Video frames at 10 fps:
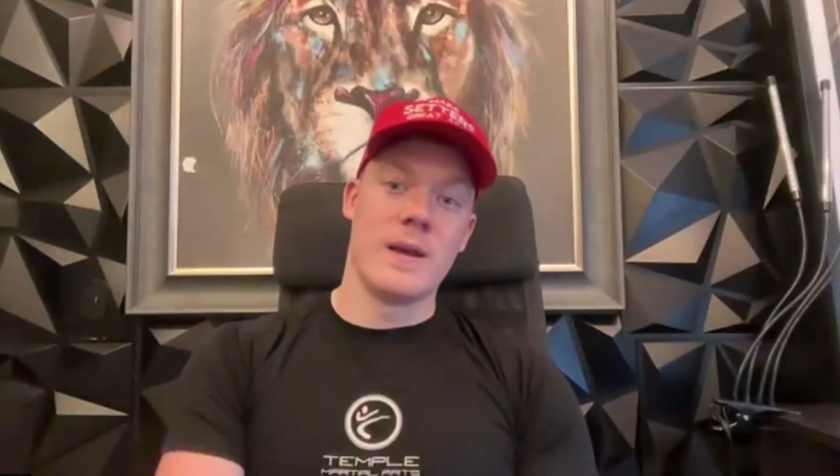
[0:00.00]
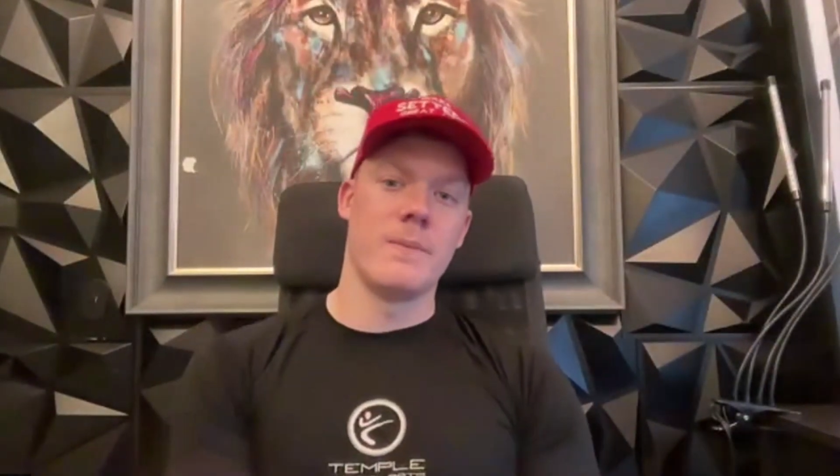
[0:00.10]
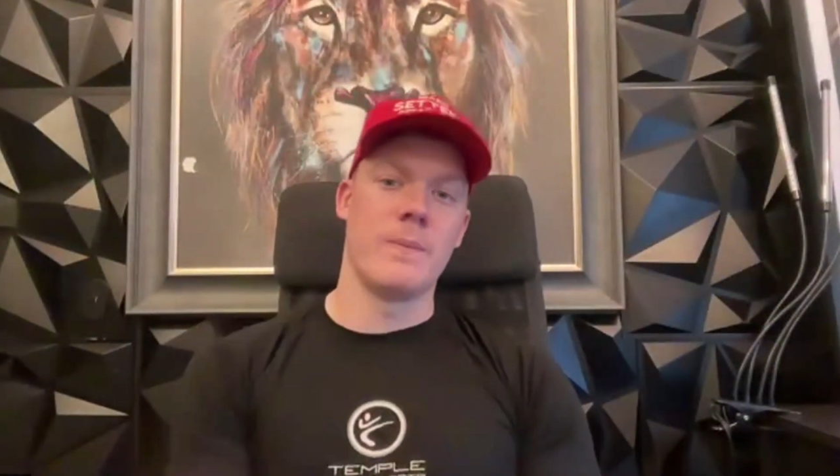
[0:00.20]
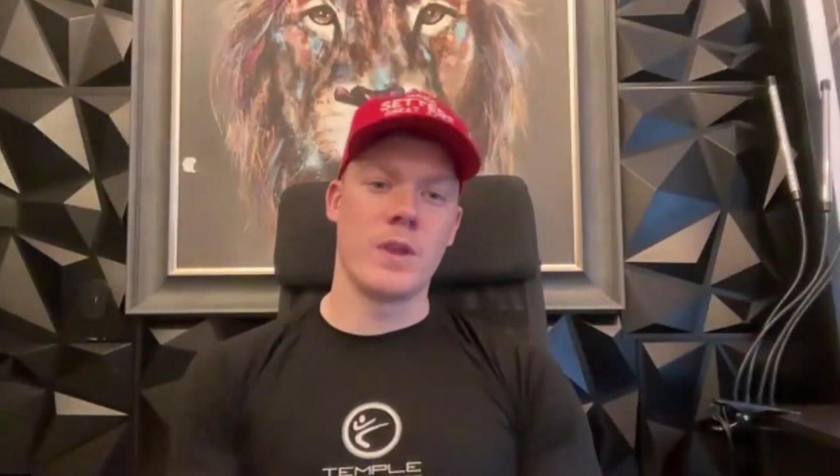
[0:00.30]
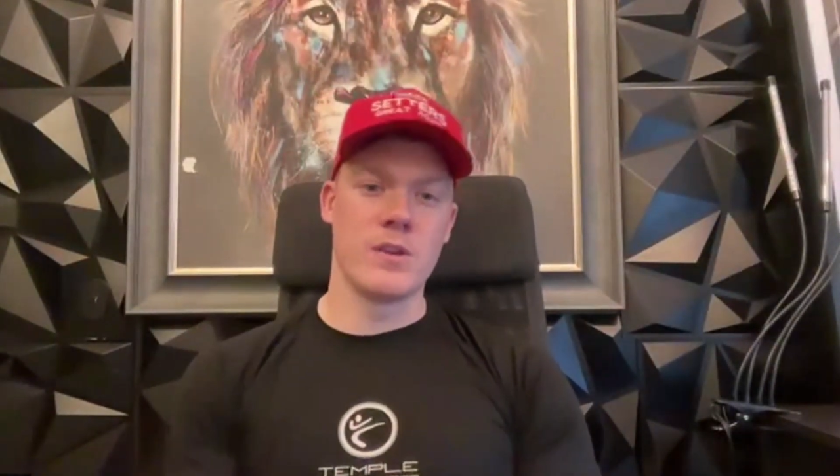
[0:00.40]

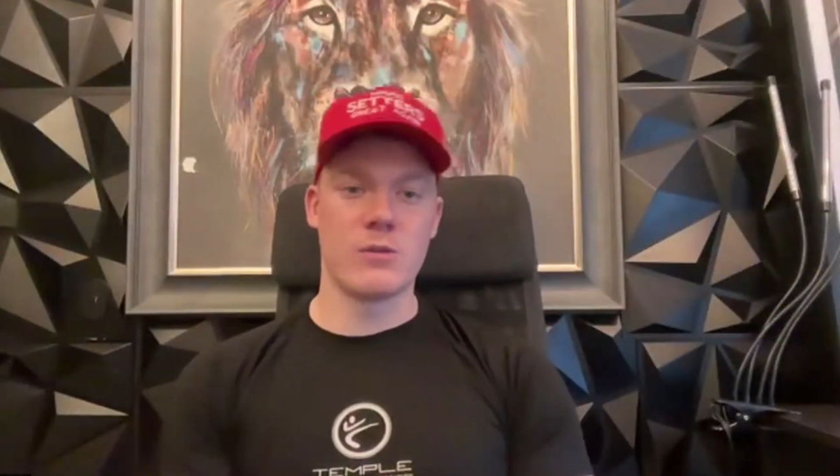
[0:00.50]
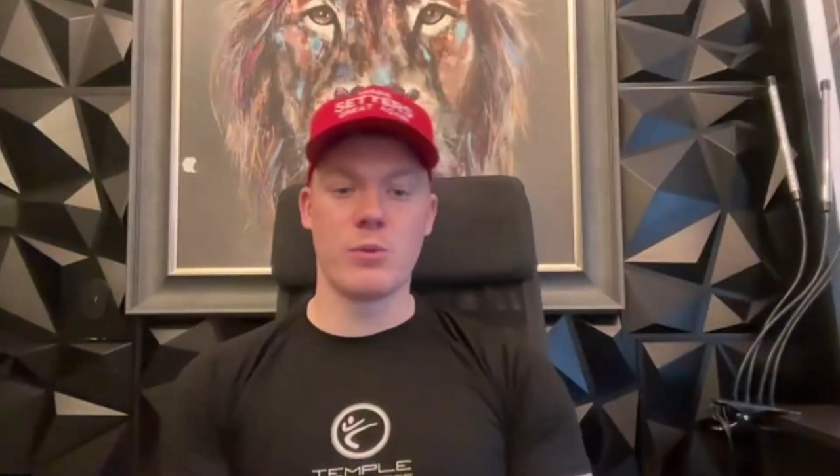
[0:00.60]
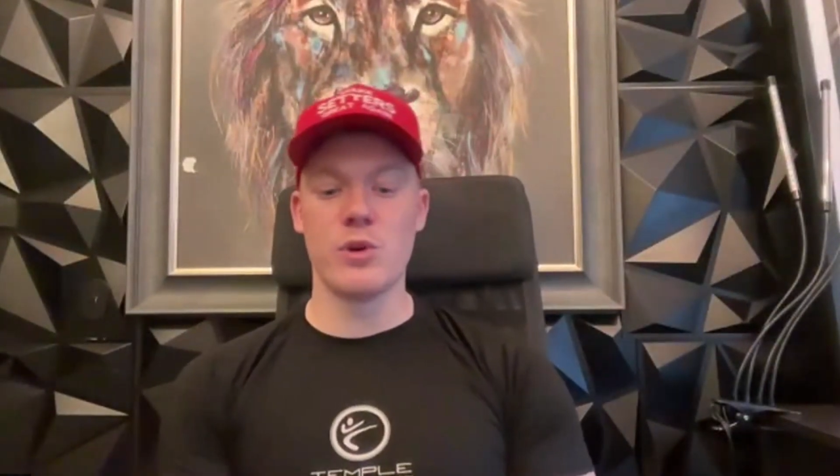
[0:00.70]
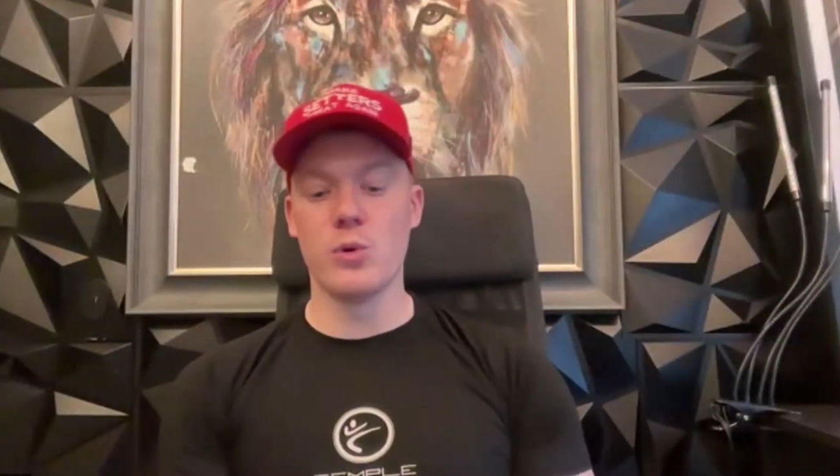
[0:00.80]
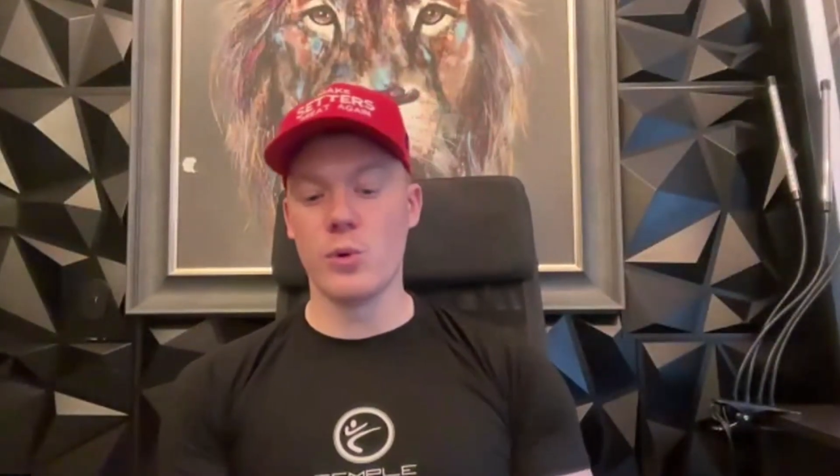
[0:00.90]
Because
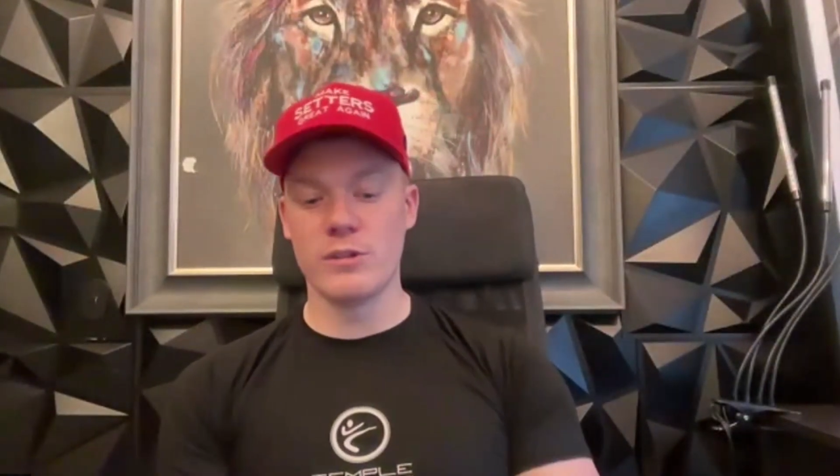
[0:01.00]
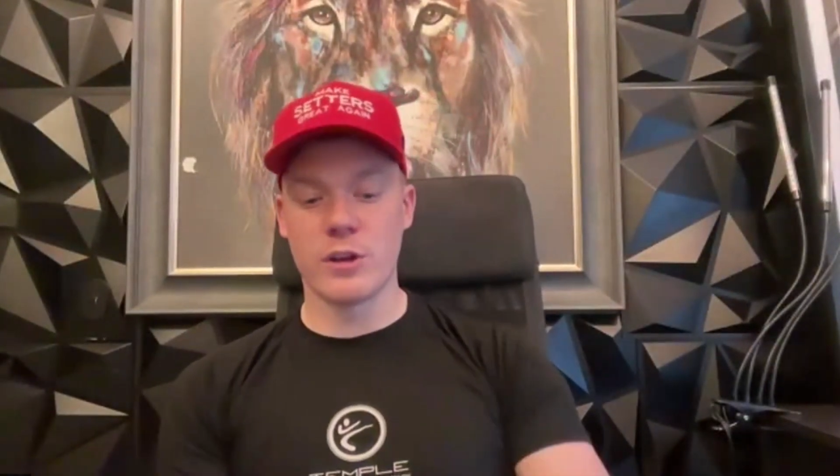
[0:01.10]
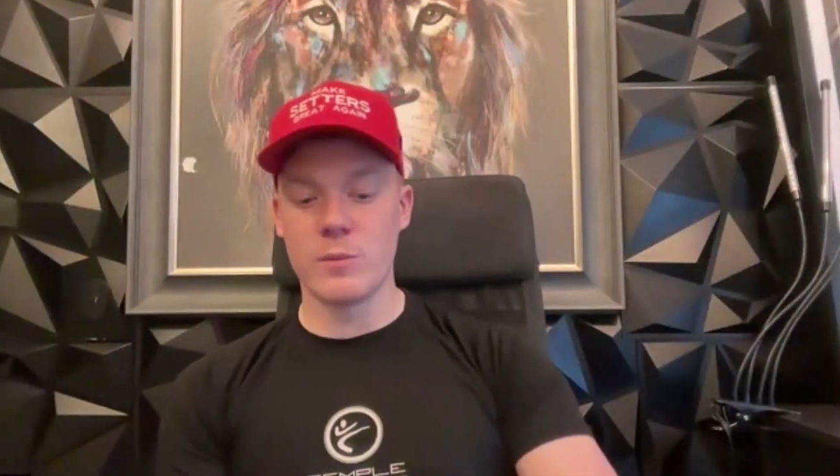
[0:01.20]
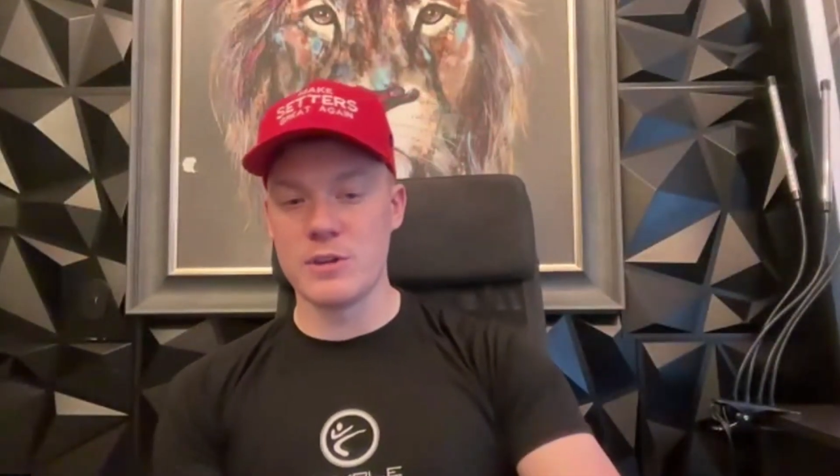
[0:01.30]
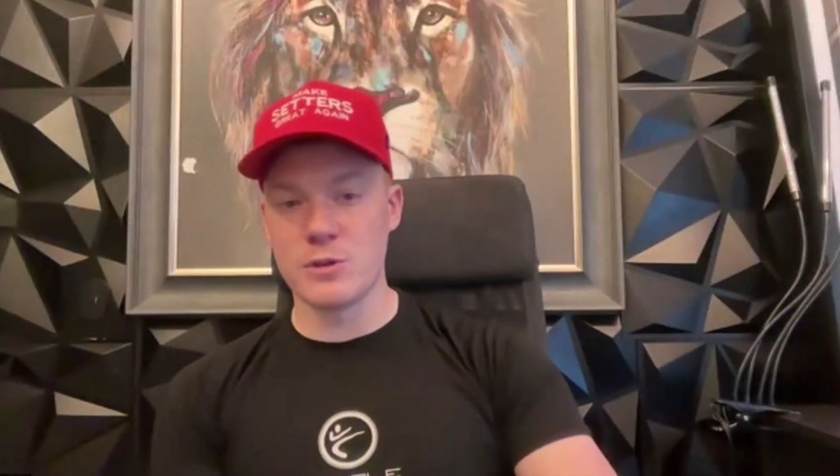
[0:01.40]
that's what you're always
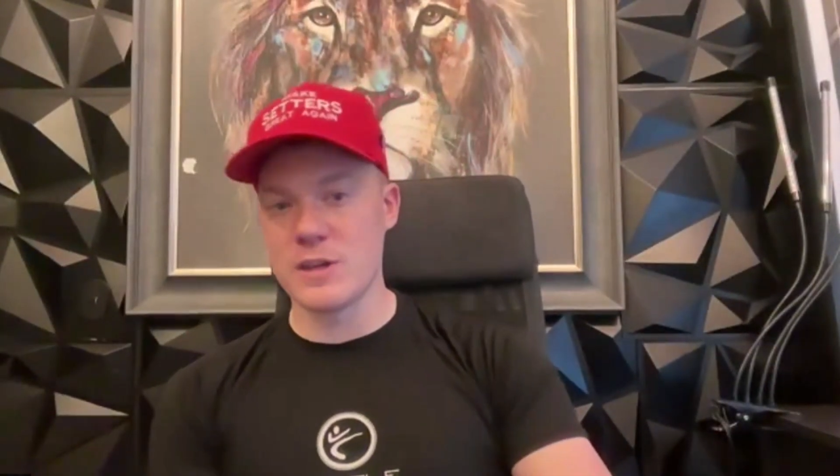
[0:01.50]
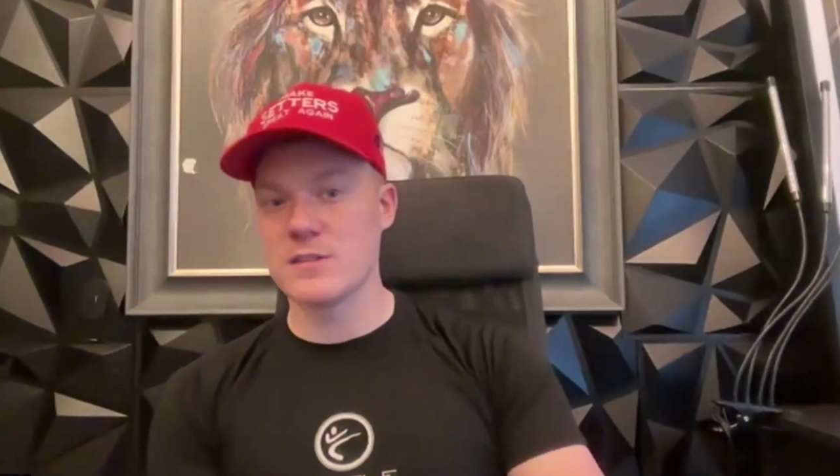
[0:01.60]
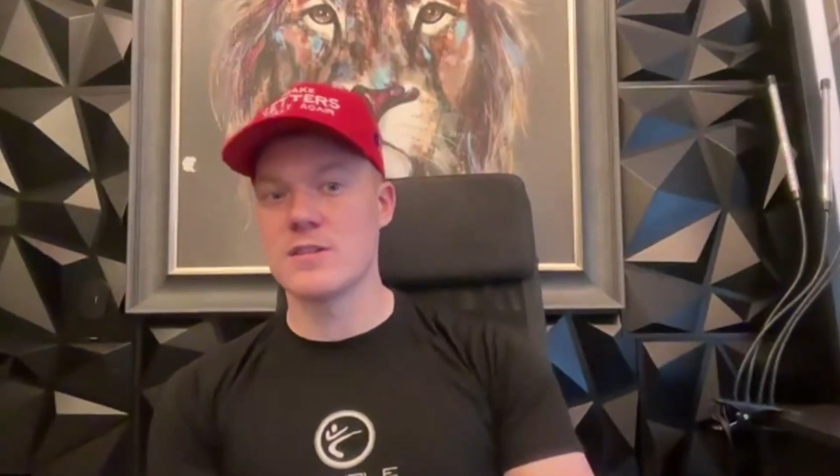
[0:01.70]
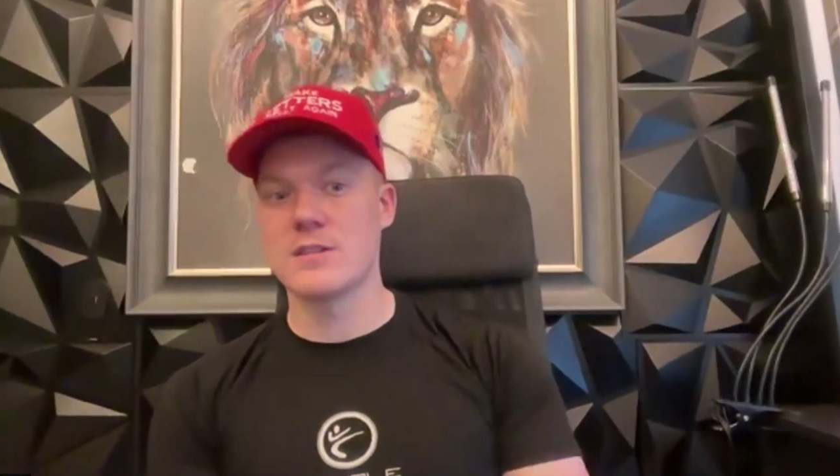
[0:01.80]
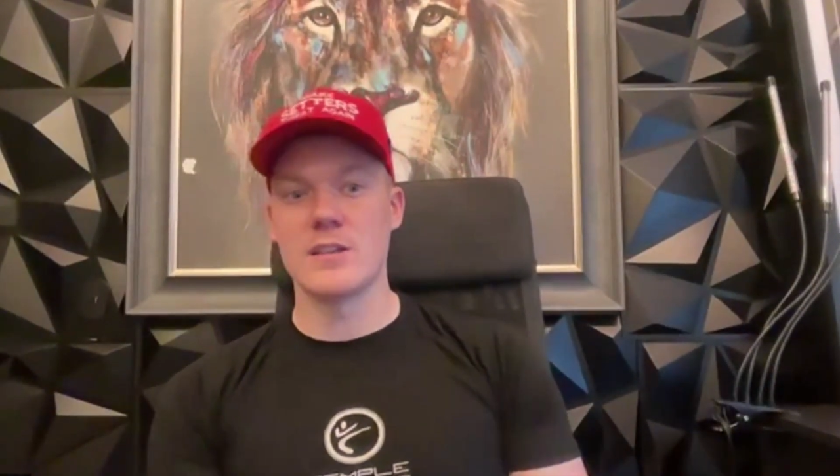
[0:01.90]
going to be doing as a